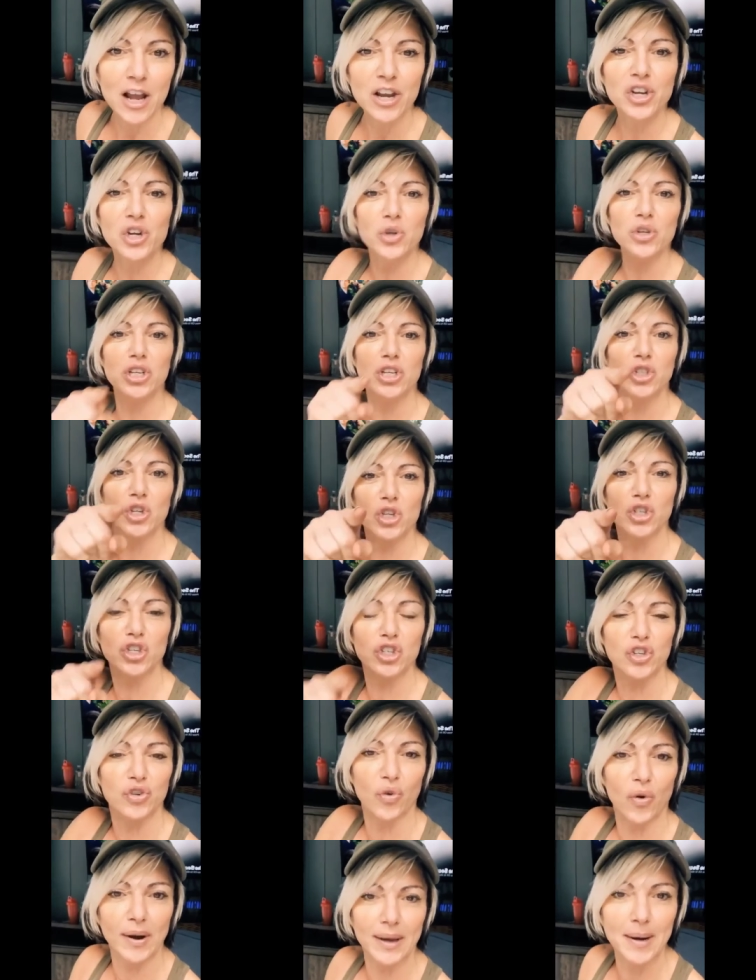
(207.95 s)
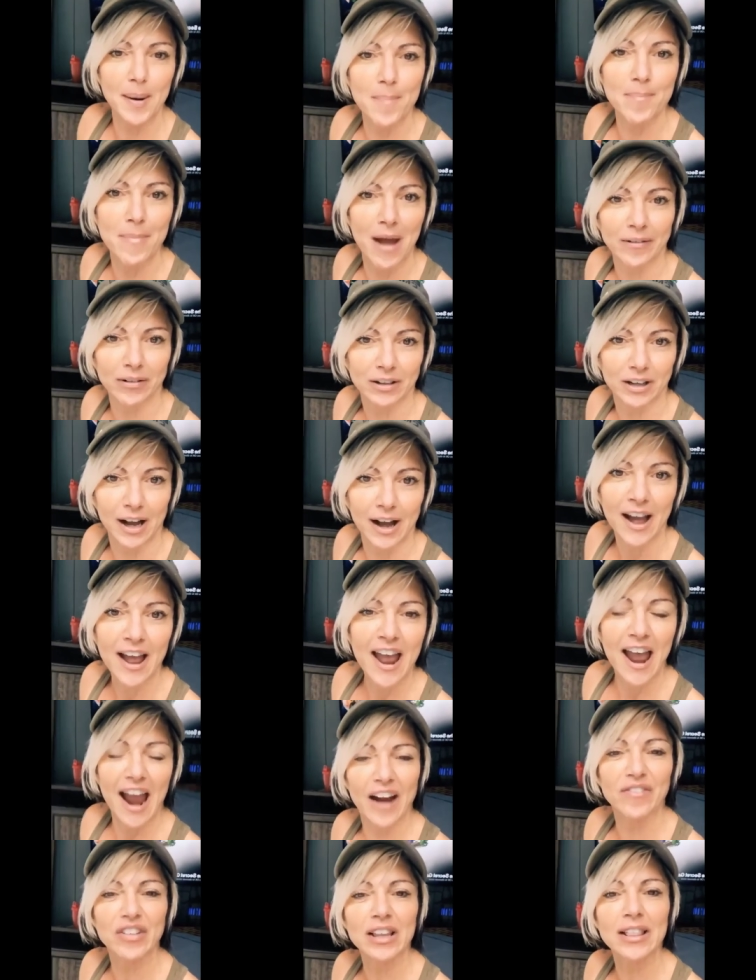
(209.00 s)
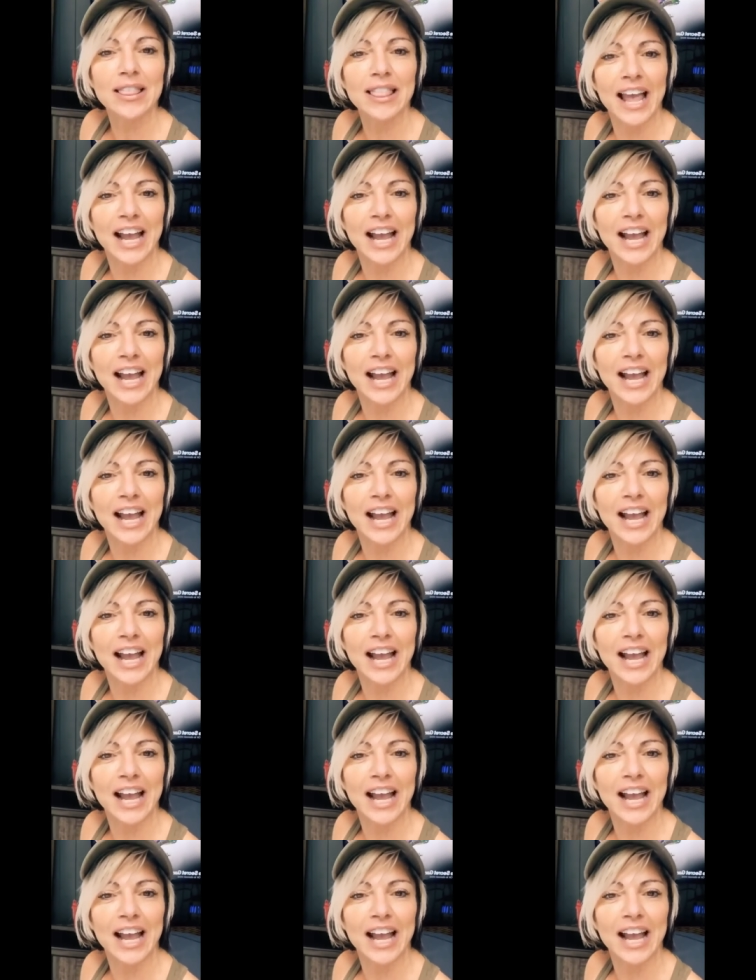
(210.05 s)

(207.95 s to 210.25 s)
Yous are destroying America, every